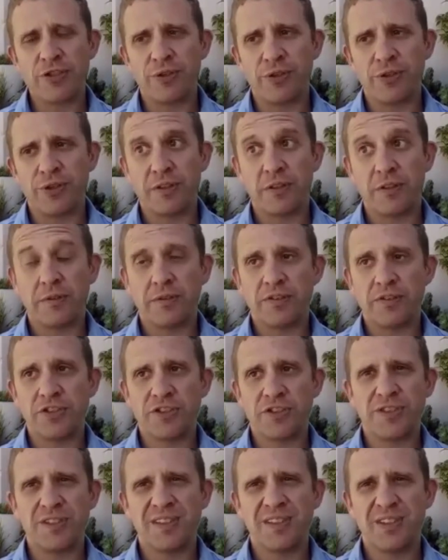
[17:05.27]
you start
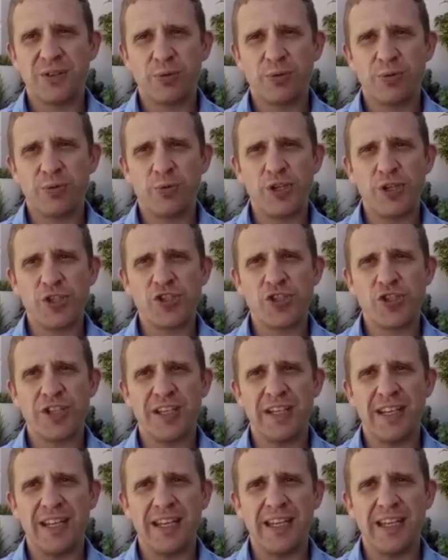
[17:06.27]
just
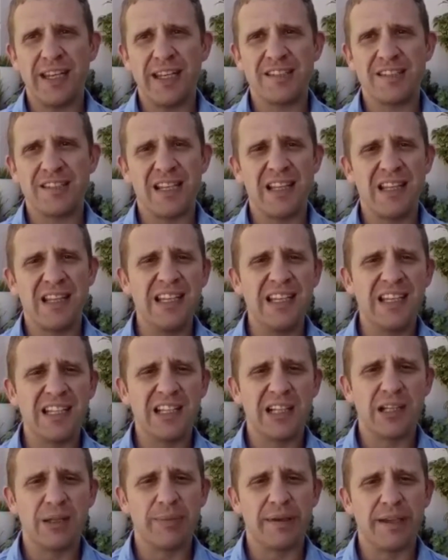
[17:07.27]
questioning it a
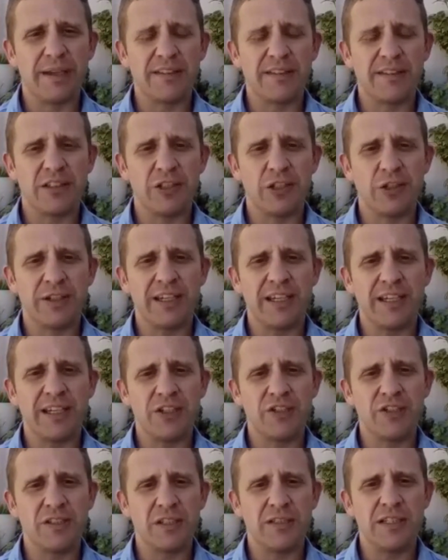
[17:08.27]
little bit and looking
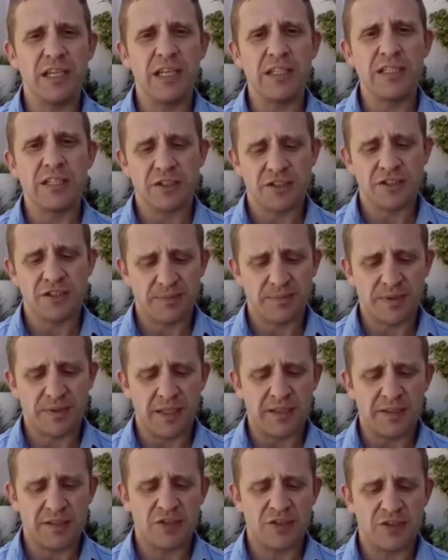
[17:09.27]
into the details,
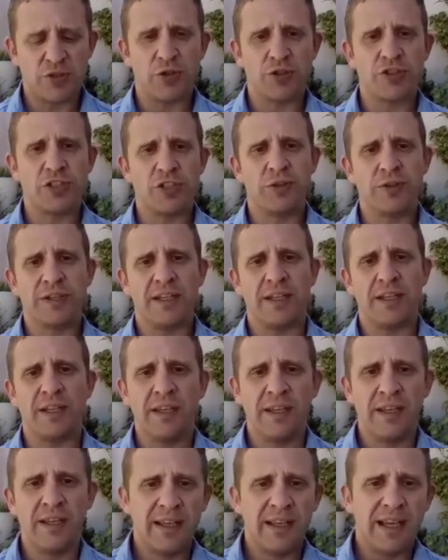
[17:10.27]
it starts
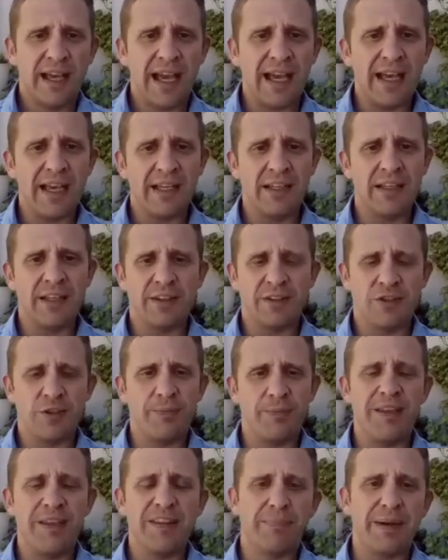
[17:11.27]
looking
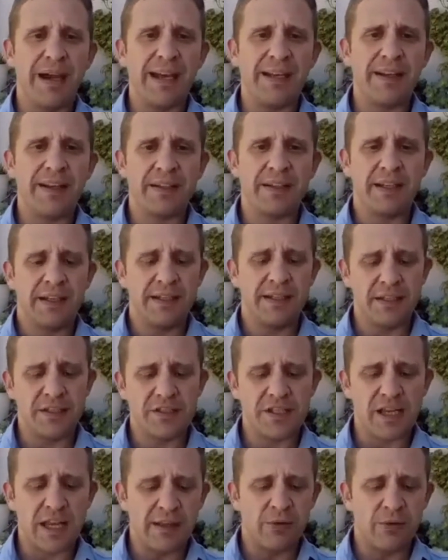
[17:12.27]
to be the bad idea it
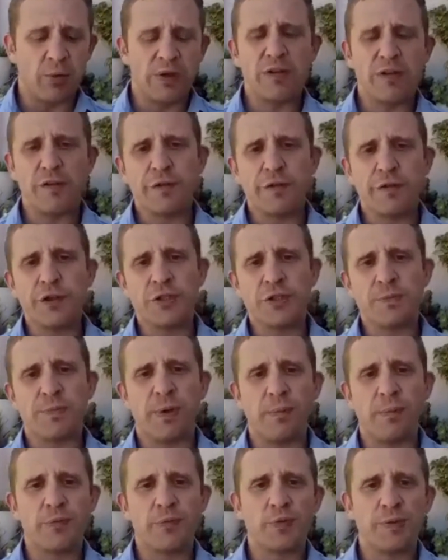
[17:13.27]
is. And one of the first
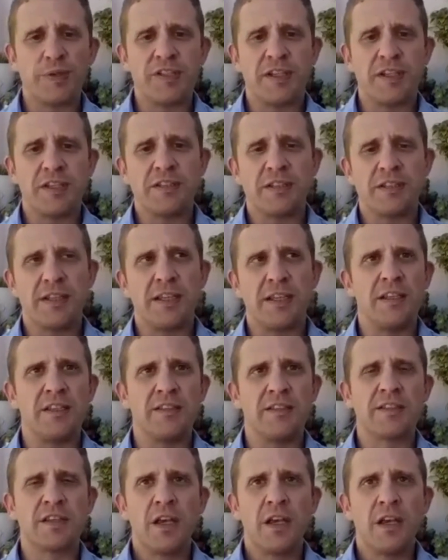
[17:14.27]
problems we sit here
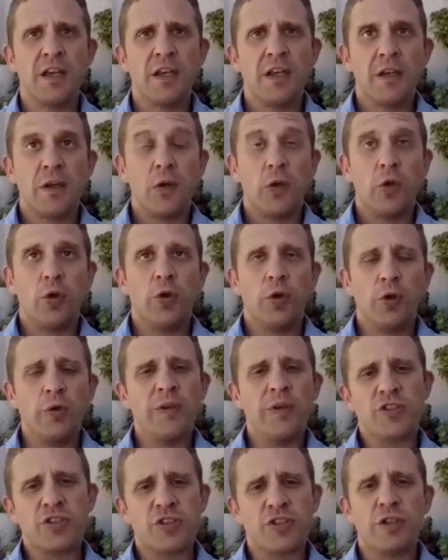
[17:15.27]
is
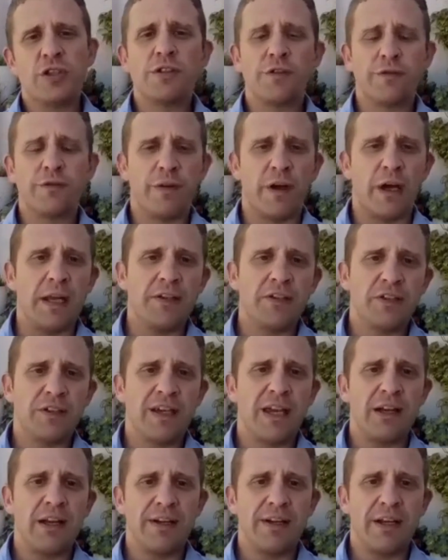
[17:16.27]
who is certified to
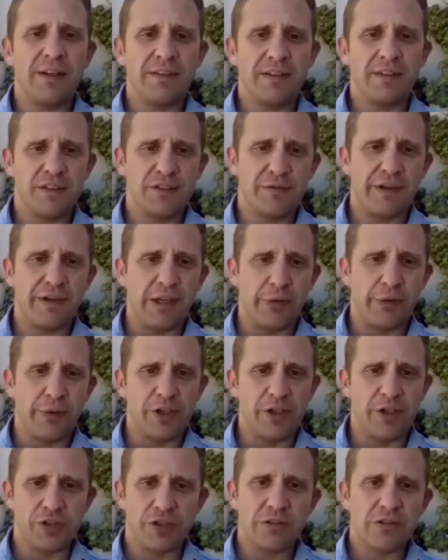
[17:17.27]
carry out these
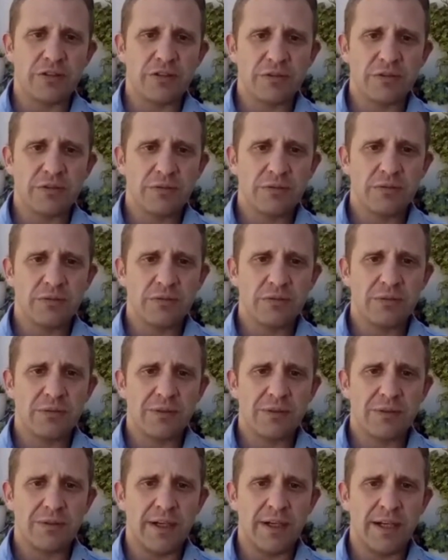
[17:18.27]
evaluations,
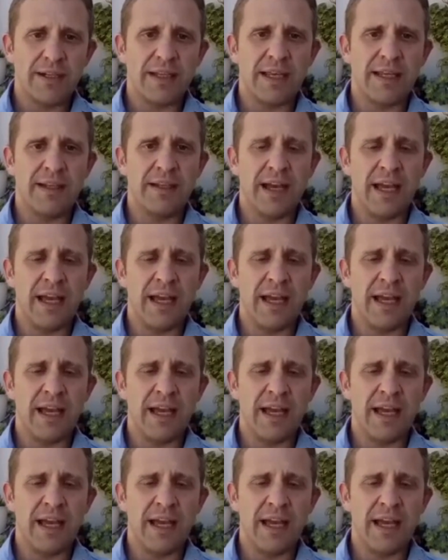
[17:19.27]
right?